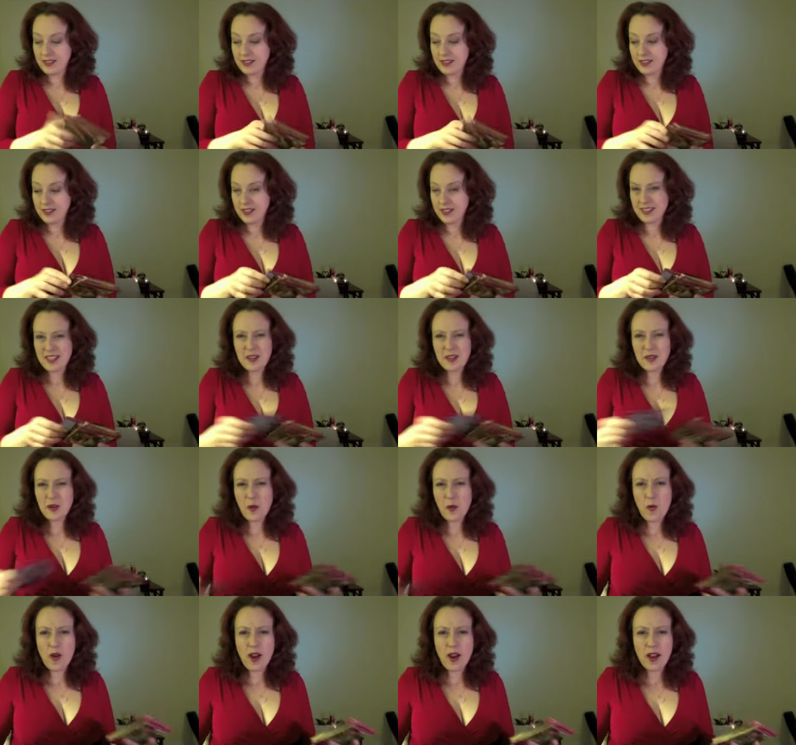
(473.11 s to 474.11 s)
Because I don't
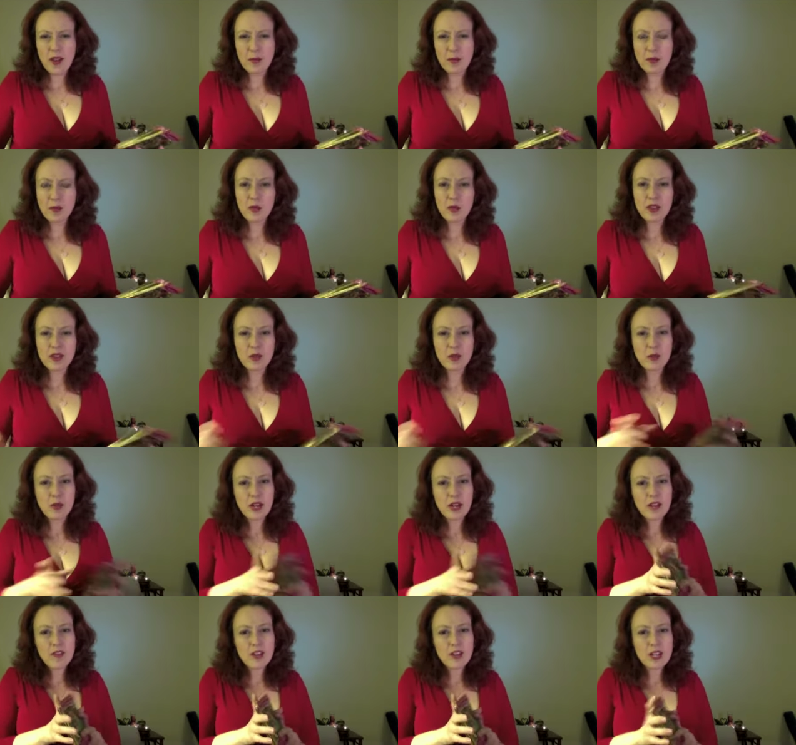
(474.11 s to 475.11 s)
know why, but with the
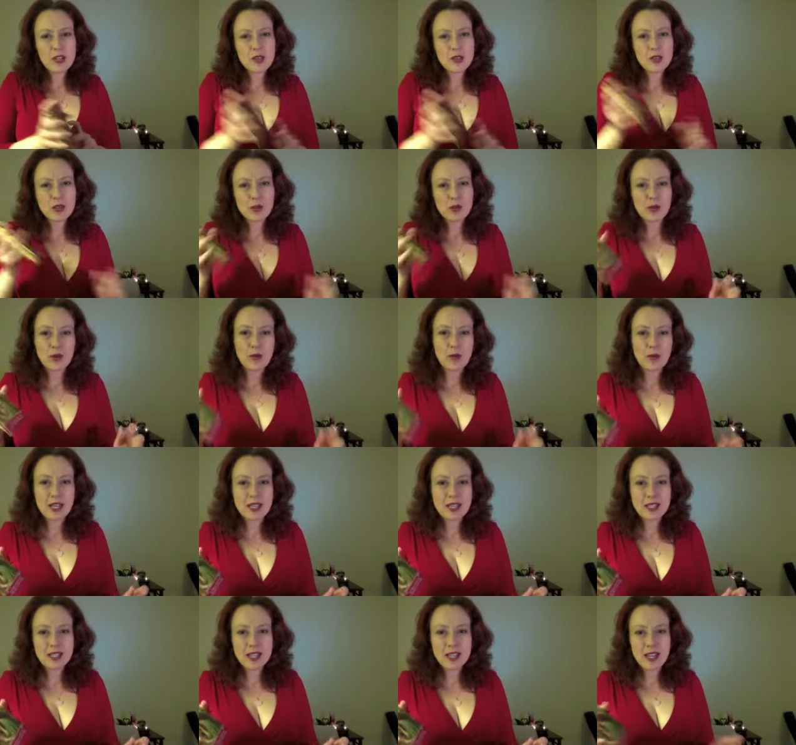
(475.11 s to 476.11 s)
whenever I use the
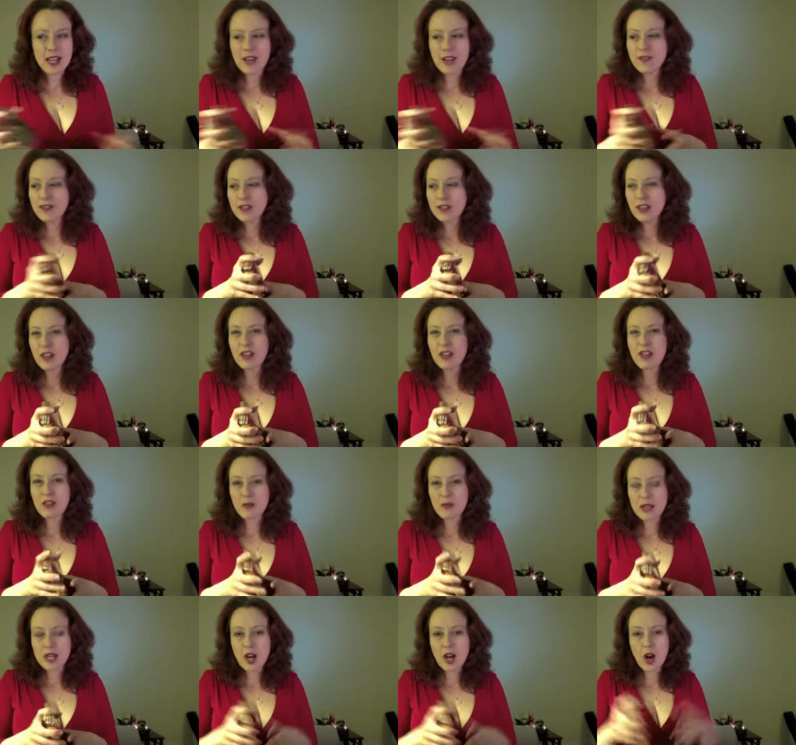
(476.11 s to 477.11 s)
romance deck, I feel like
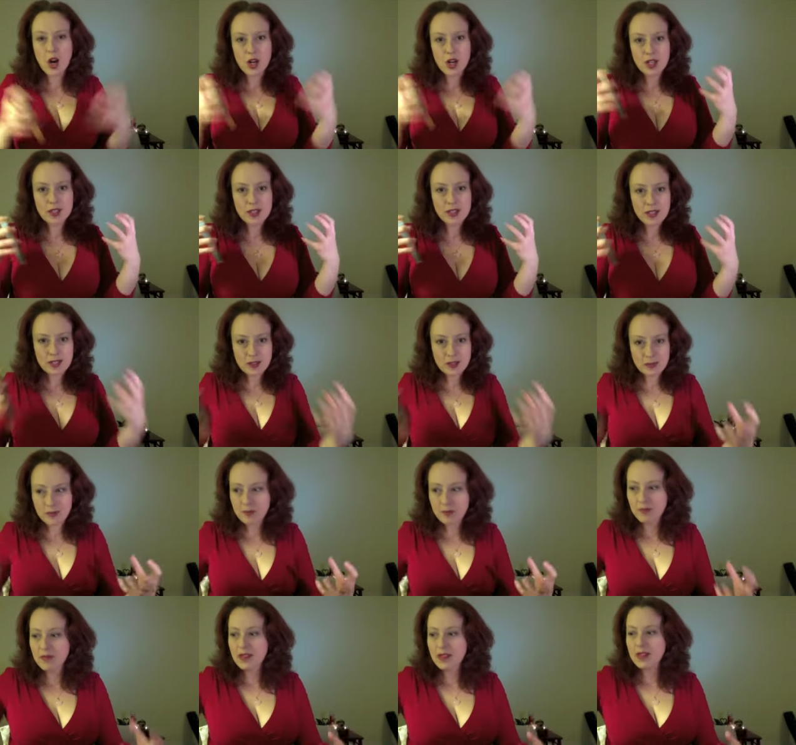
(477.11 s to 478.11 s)
three cards is
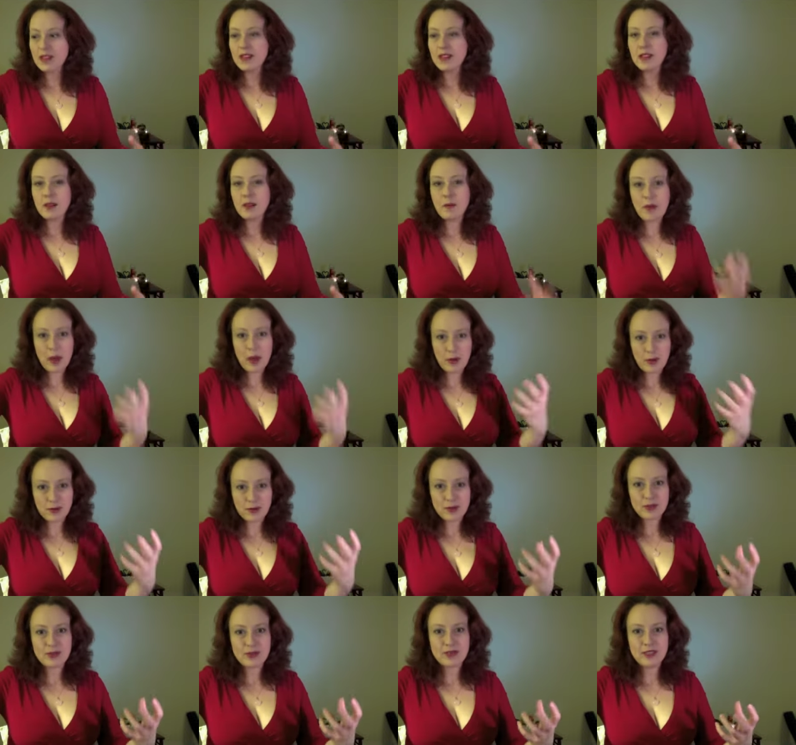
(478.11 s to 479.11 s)

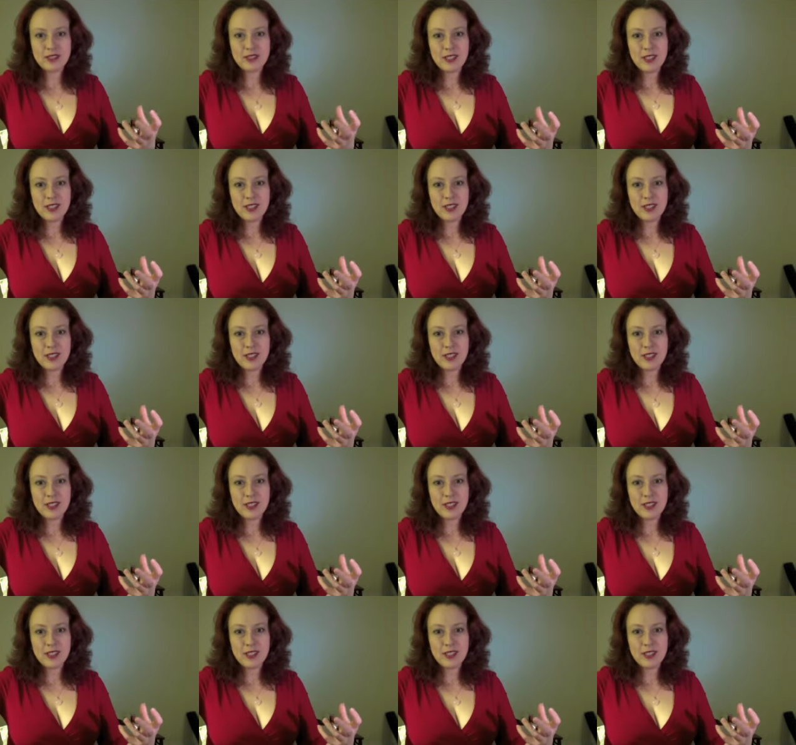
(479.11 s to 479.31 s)
powerful.